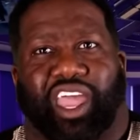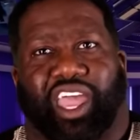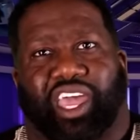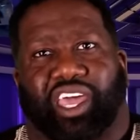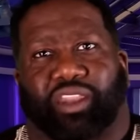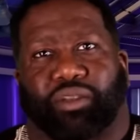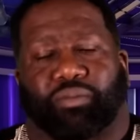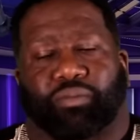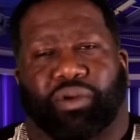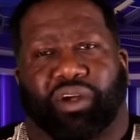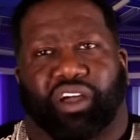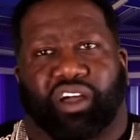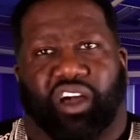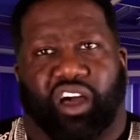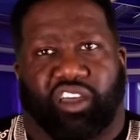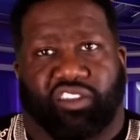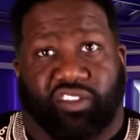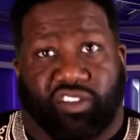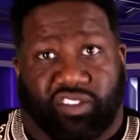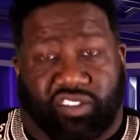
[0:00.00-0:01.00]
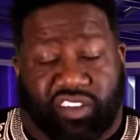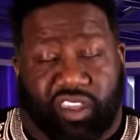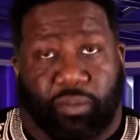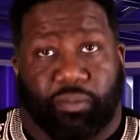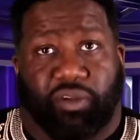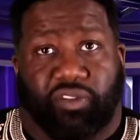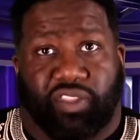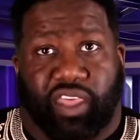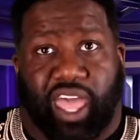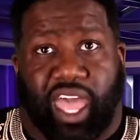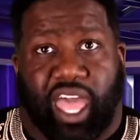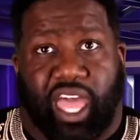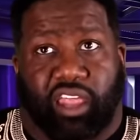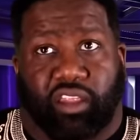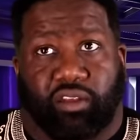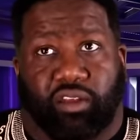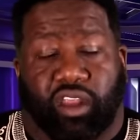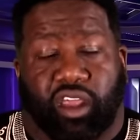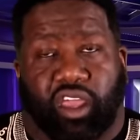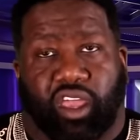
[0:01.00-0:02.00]
And because of some of
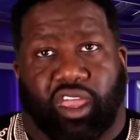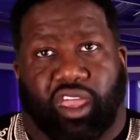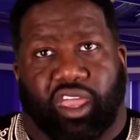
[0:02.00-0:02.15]
that,